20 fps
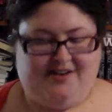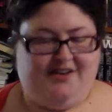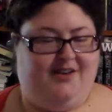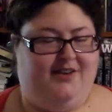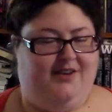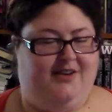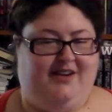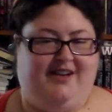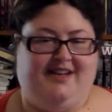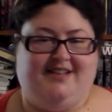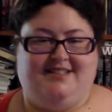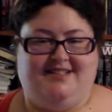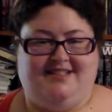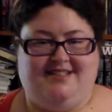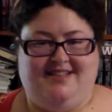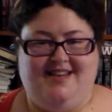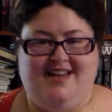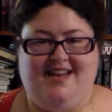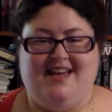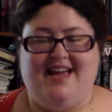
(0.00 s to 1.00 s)
don't know,
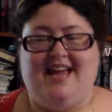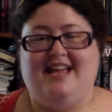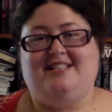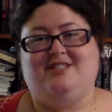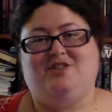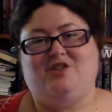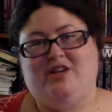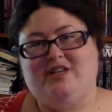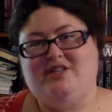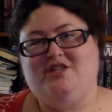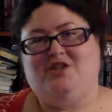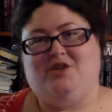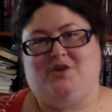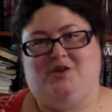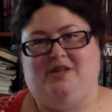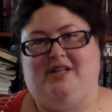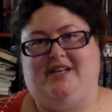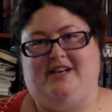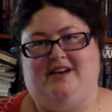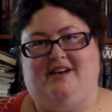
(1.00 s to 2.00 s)
it's strange to
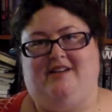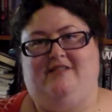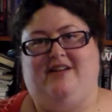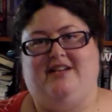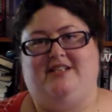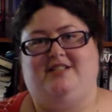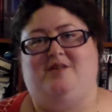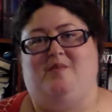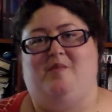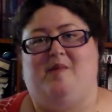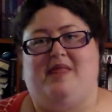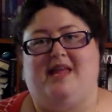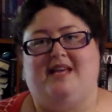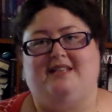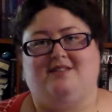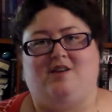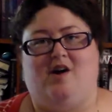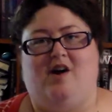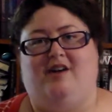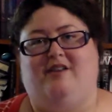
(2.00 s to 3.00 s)
call it an adventure, but
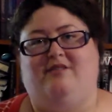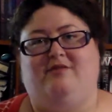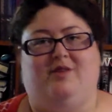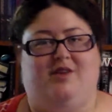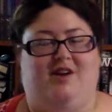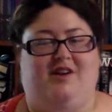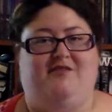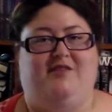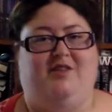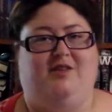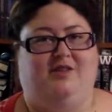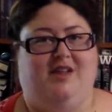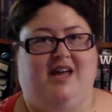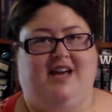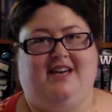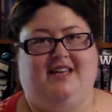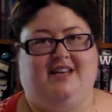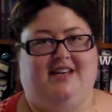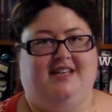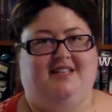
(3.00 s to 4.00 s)
that's kind of what I feel
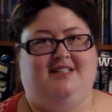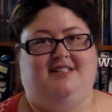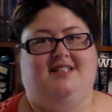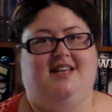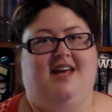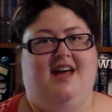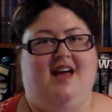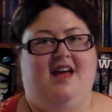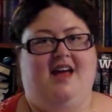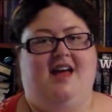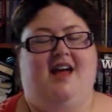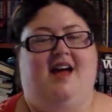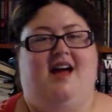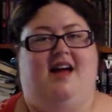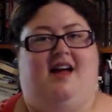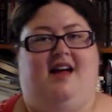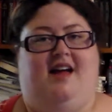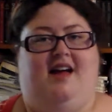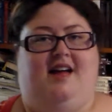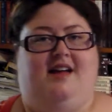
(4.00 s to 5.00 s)
like it is.
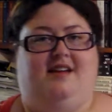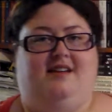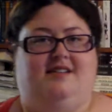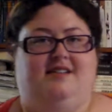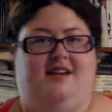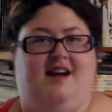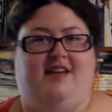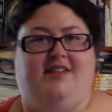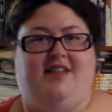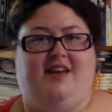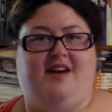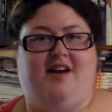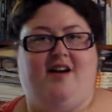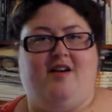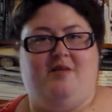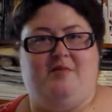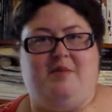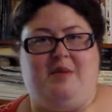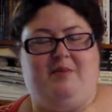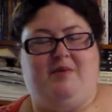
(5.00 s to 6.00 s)
I think
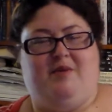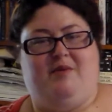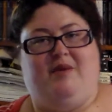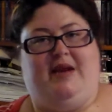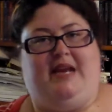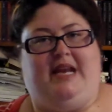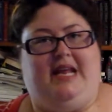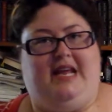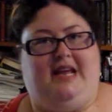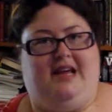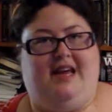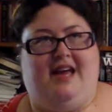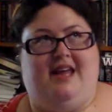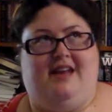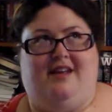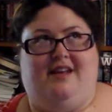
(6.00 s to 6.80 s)
I remember reading